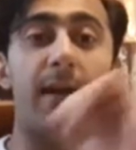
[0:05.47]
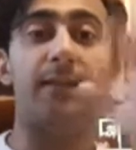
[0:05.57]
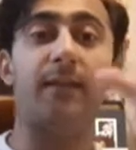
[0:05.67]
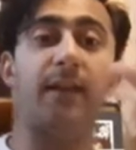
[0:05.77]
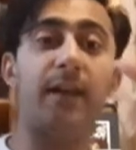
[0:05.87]

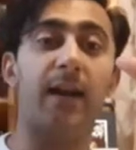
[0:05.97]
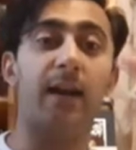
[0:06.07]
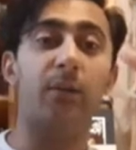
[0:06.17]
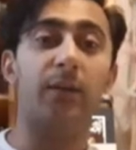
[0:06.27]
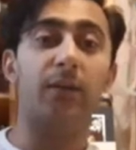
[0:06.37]
Today
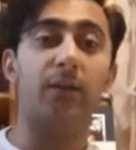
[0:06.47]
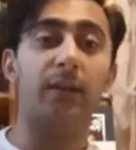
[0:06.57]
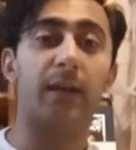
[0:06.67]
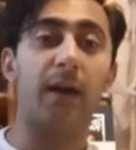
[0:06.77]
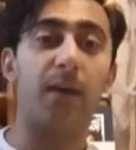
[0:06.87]
I'll be
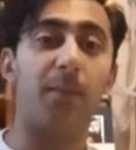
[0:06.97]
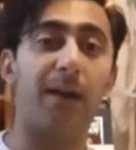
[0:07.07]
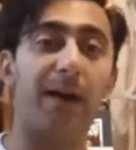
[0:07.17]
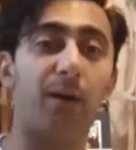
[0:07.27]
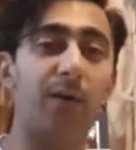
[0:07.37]
talking
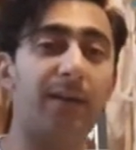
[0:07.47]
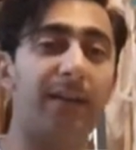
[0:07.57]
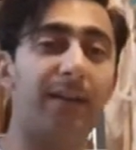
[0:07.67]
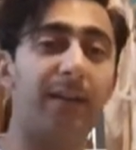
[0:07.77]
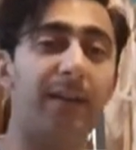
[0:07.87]
about
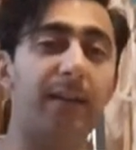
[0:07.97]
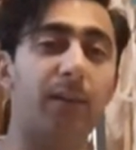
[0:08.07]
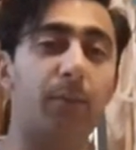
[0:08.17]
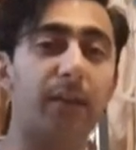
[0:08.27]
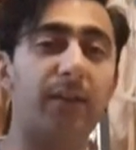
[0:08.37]
a little
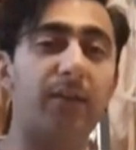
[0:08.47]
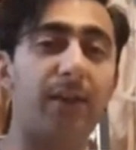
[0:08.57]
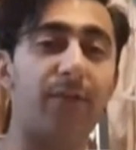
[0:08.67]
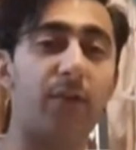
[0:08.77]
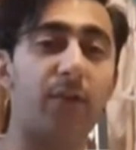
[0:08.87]
bit of
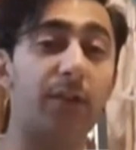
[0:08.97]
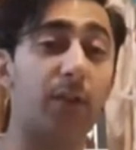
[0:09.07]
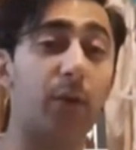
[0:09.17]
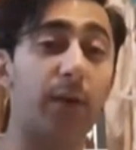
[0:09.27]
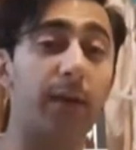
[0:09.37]
saffron
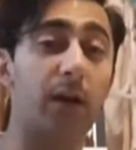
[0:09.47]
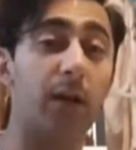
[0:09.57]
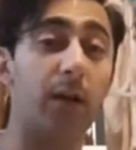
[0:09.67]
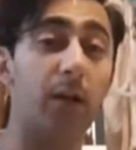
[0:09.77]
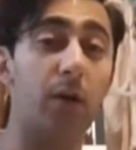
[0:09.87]
going
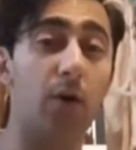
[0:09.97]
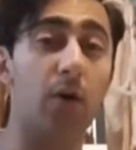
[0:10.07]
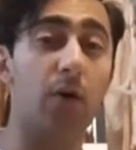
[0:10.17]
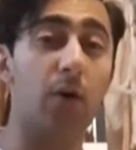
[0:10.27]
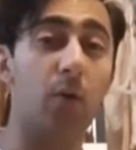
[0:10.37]
a
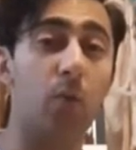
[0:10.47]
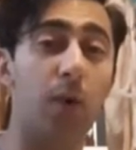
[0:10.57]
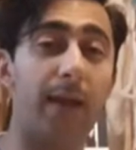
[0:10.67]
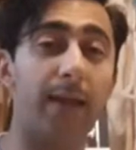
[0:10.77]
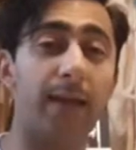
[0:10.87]
long
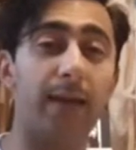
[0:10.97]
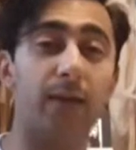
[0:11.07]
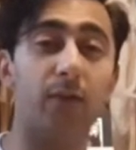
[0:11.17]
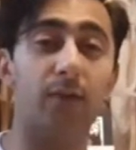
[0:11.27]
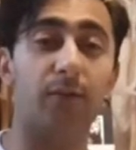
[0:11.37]
way in
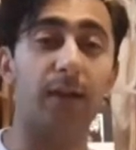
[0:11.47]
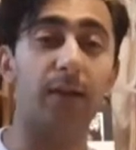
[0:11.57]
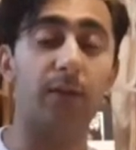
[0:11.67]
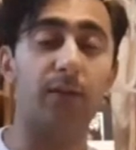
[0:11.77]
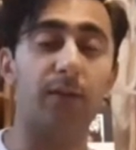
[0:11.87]
your
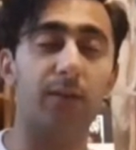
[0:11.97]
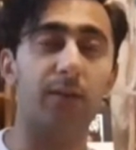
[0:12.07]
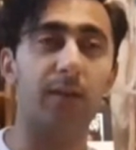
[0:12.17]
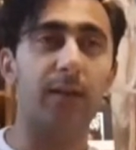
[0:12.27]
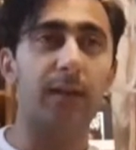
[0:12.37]
fragrances.